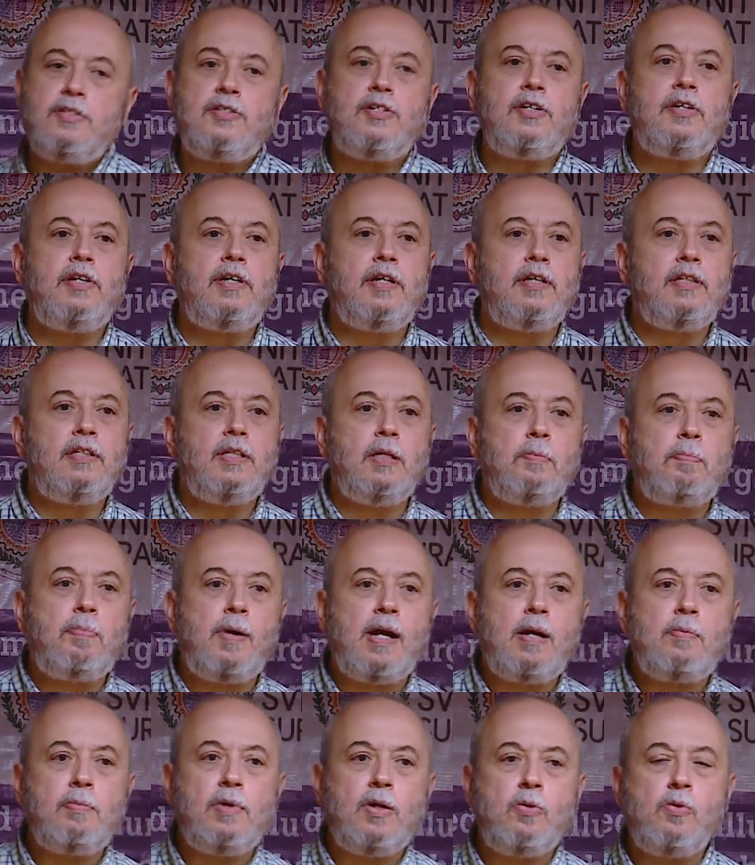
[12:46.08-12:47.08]
Engineering
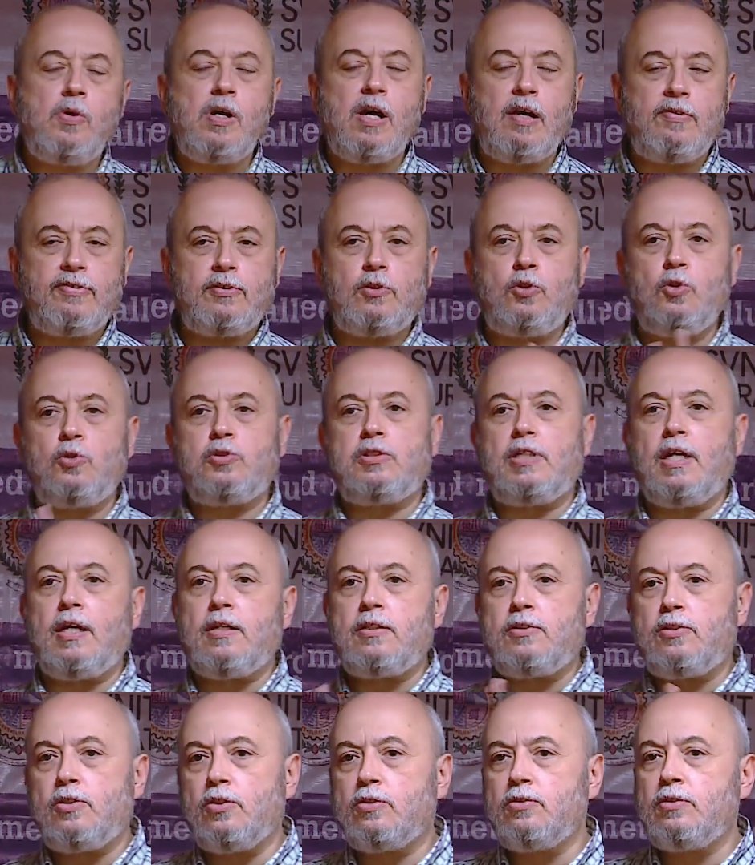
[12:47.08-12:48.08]
department, we have two
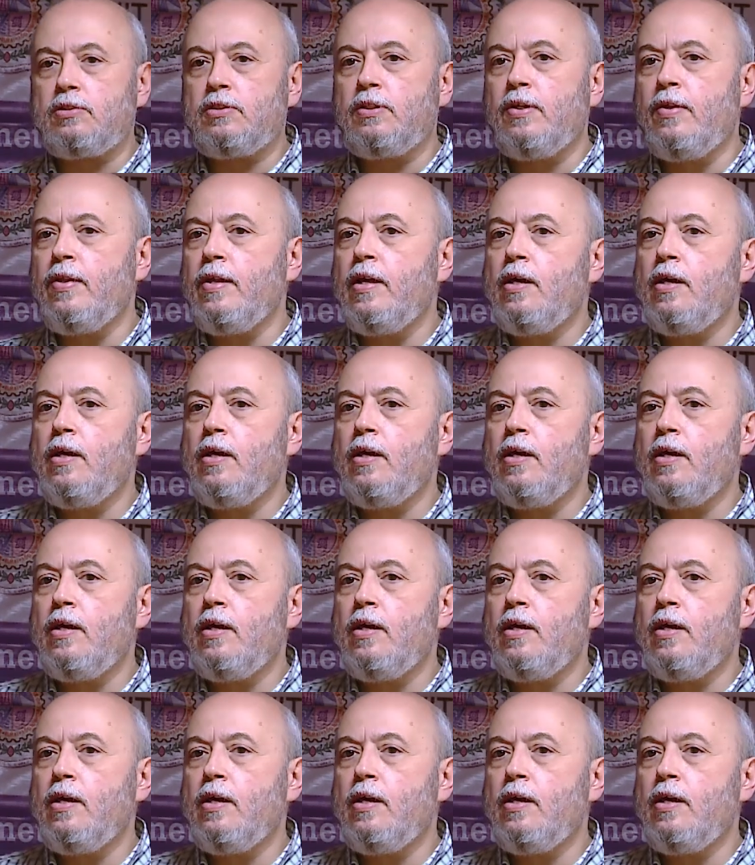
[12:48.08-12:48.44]
sections.